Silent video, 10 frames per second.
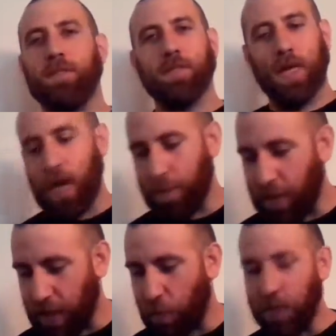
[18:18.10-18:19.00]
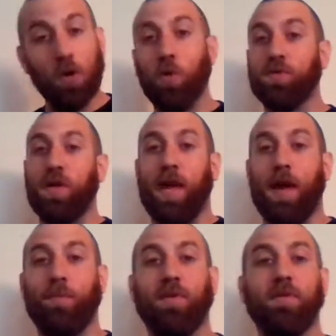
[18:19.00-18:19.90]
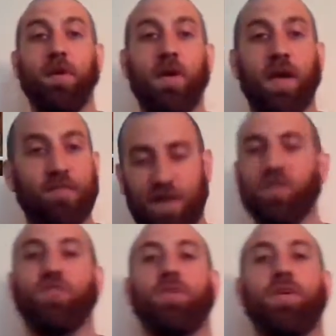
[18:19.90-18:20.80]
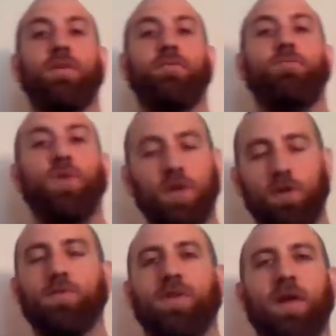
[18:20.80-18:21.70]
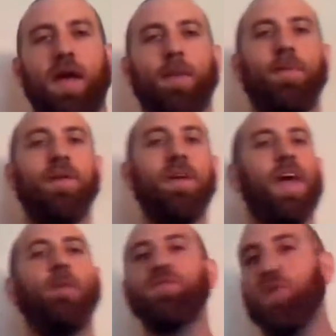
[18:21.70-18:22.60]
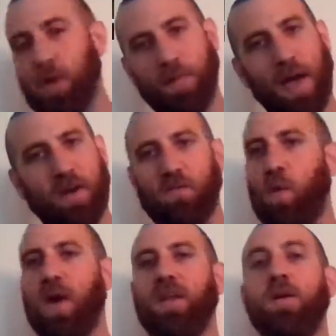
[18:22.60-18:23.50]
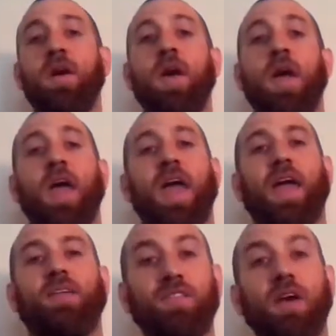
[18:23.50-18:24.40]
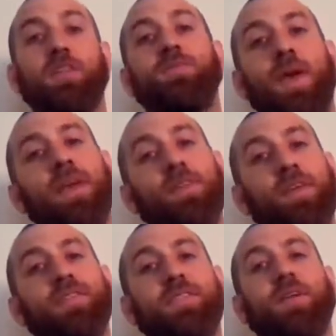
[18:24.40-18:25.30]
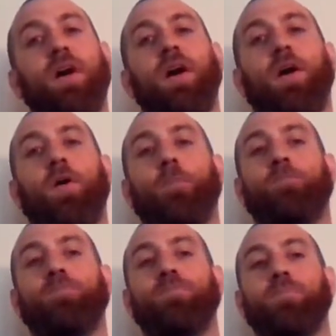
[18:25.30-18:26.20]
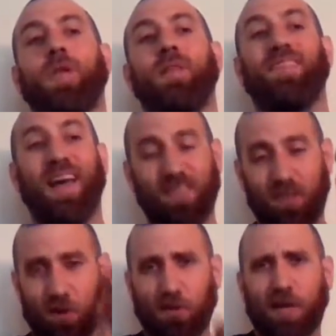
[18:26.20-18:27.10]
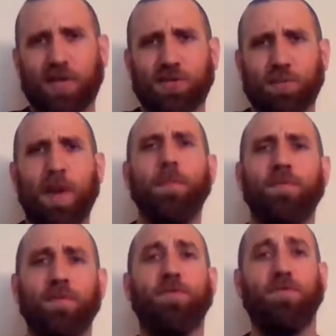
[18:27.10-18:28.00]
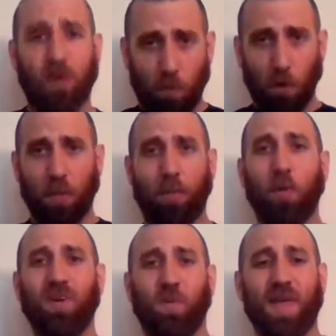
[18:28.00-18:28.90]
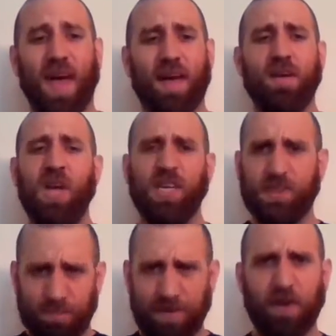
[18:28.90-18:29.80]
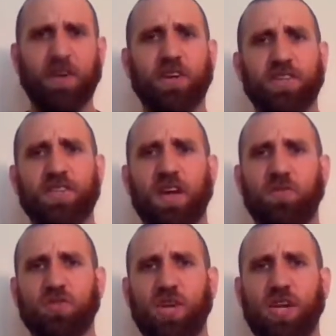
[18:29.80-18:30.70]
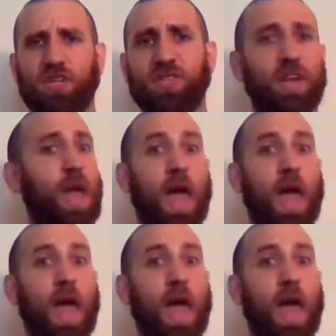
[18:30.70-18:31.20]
I mean, we knew it was going to happen eventually. We knew it was going to happen. It was only a matter of when. It does make this little lesser pay-per-view feel more important. We had some very good title changes and